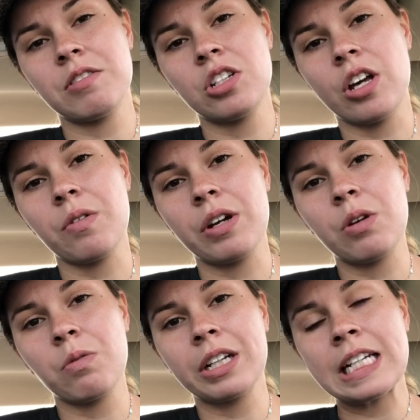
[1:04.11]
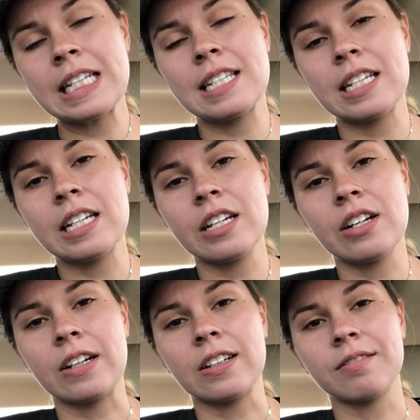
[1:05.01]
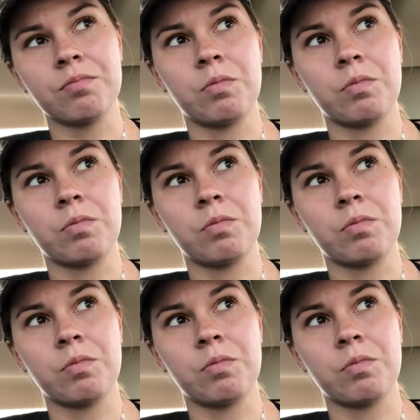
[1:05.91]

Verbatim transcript: you know anyone can see or